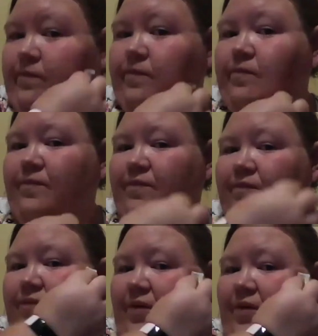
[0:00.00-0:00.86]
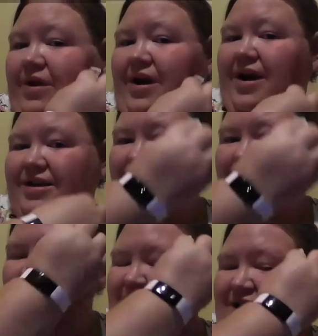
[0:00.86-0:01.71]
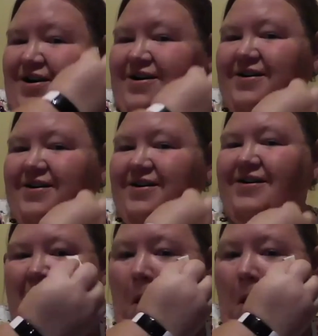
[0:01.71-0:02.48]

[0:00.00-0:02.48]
you know what I'm saying? So you've been out in the sun,